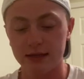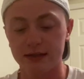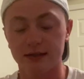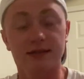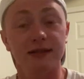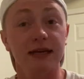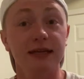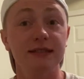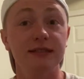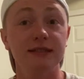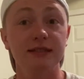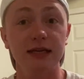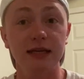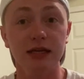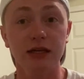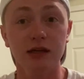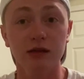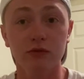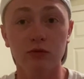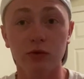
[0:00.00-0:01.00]
Size
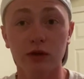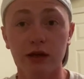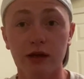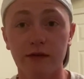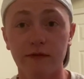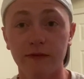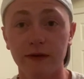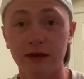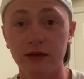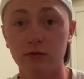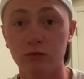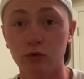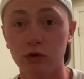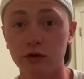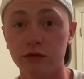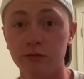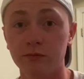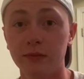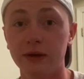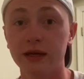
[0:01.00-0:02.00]
10 is what I find
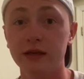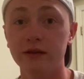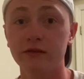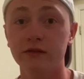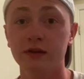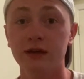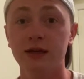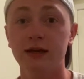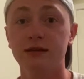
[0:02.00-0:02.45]
works best.